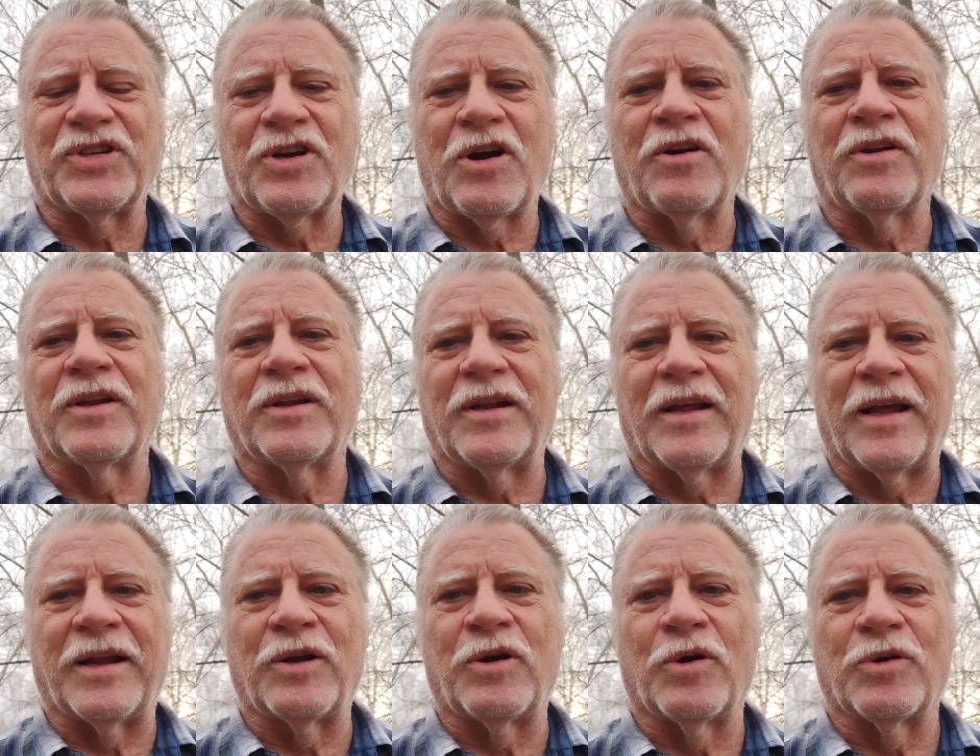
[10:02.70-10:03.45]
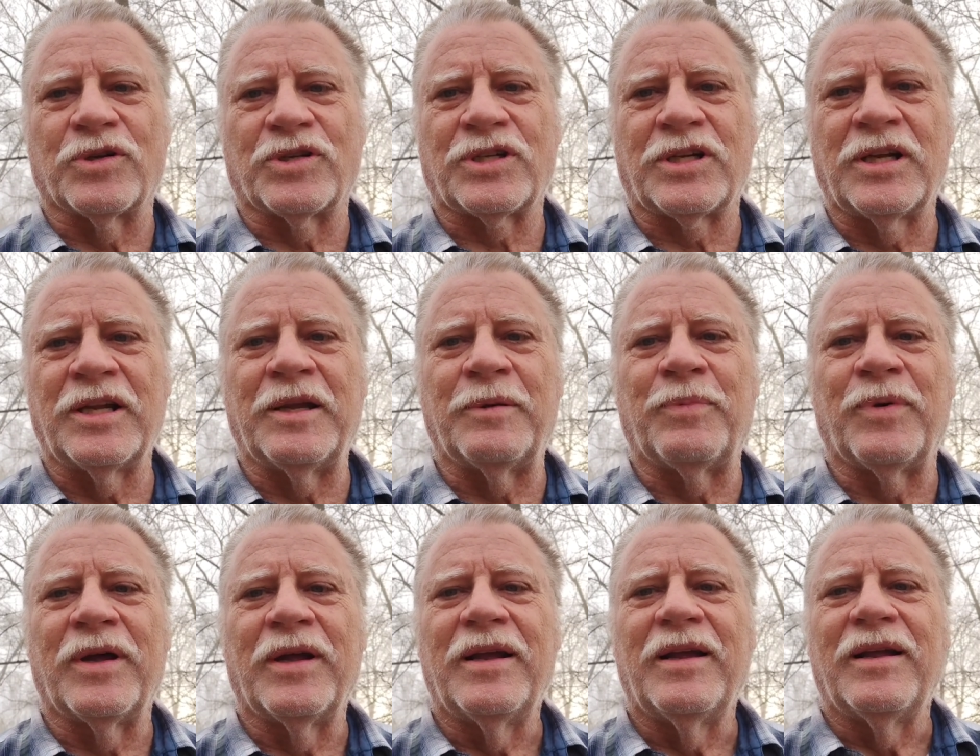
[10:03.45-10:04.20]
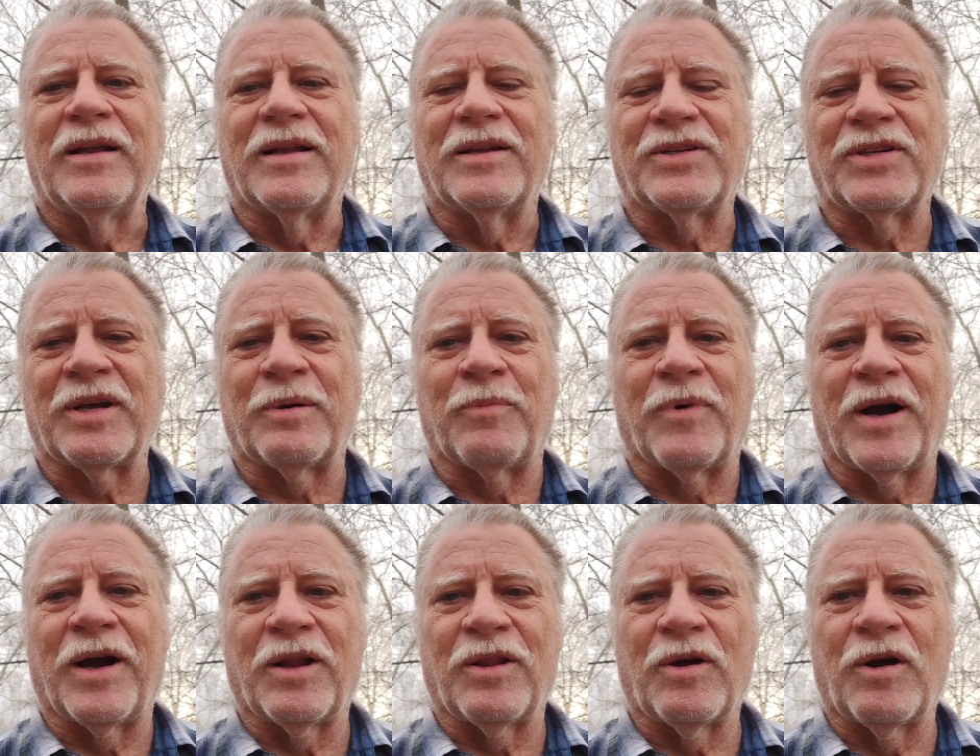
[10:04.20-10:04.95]
start it and go to sleep, set
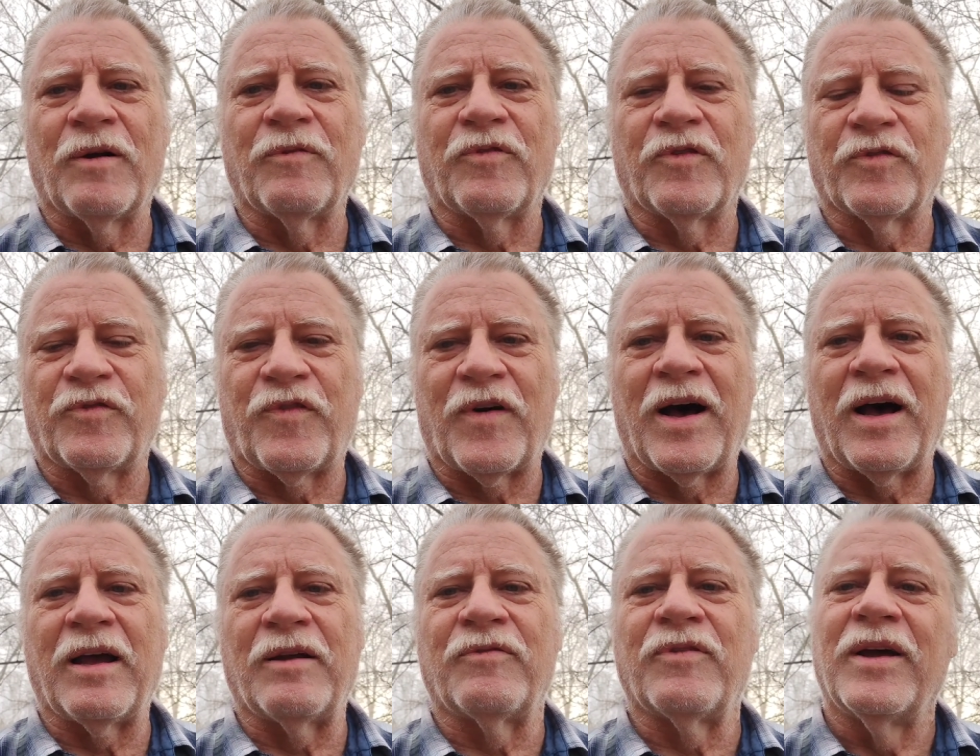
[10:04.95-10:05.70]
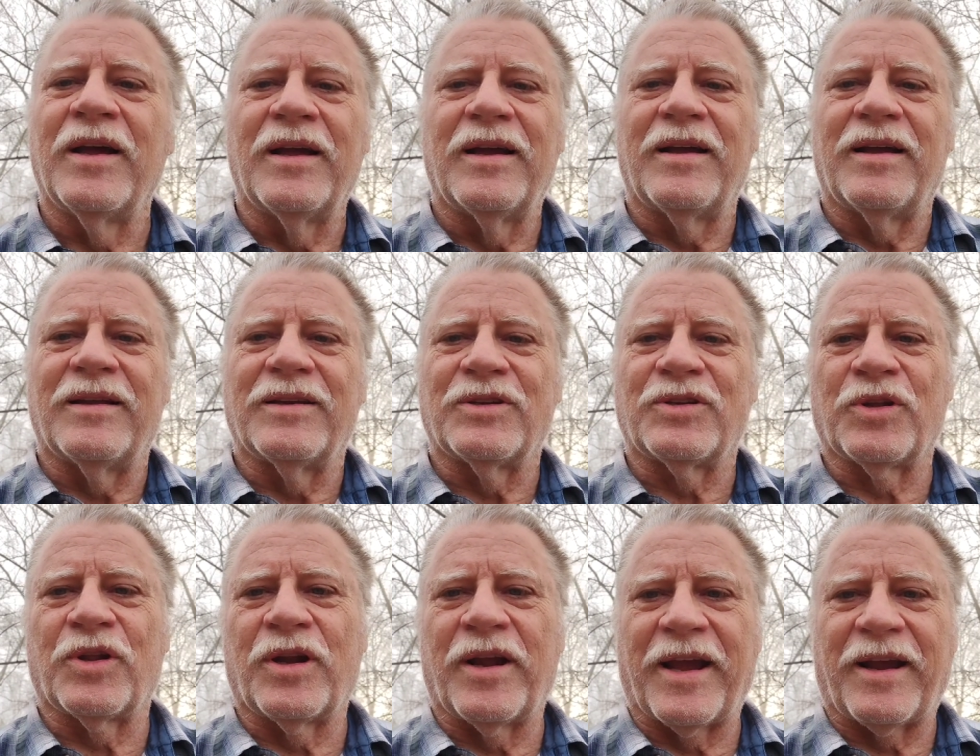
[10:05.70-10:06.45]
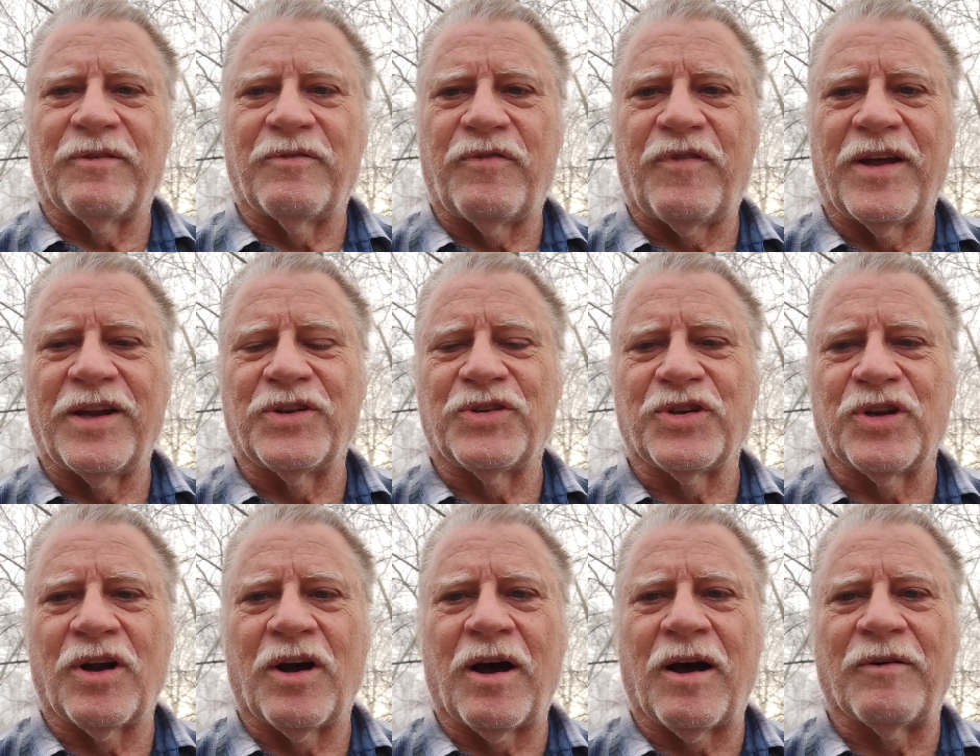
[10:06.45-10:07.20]
my alarm for 5 so that I can
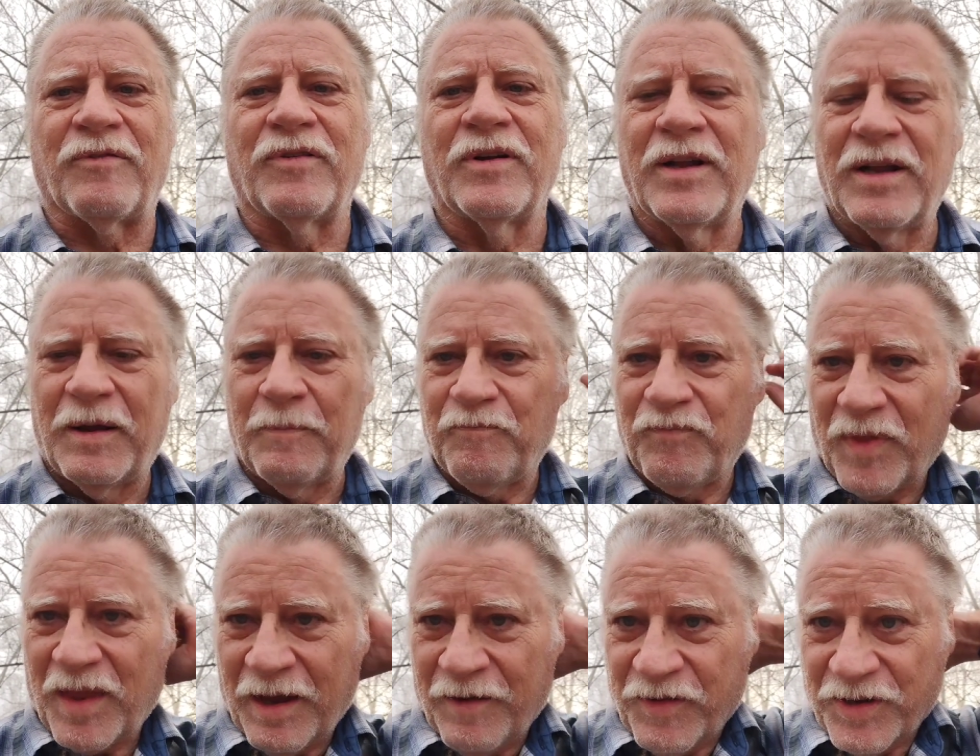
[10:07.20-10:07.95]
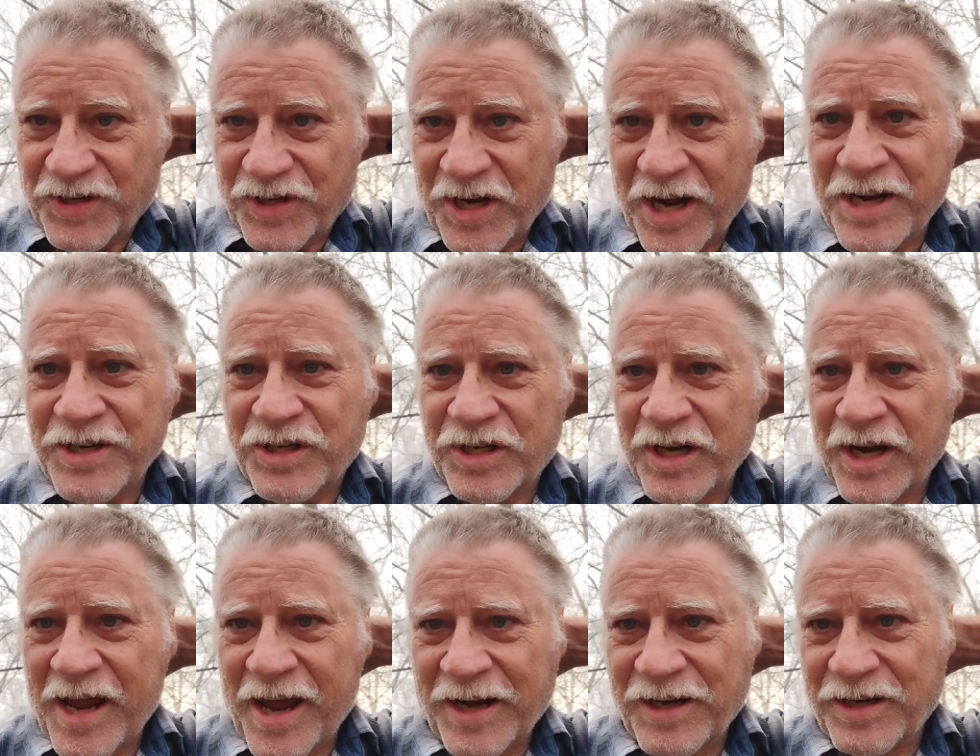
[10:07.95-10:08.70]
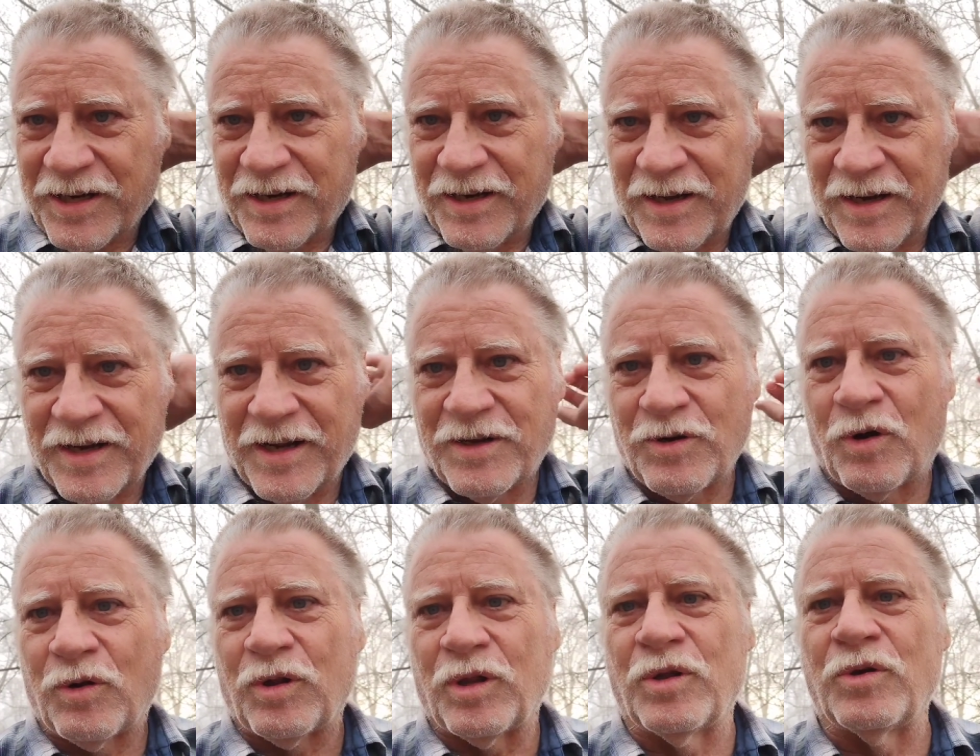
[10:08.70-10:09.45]
finish it off. If it stays connected and I
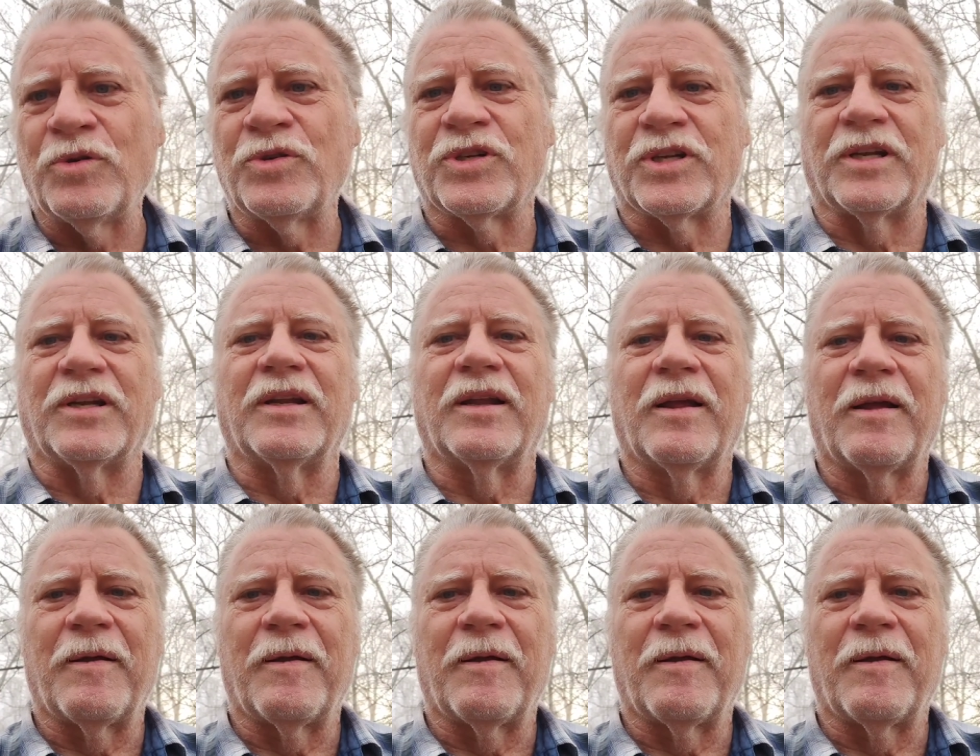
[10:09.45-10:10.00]
don't lose it,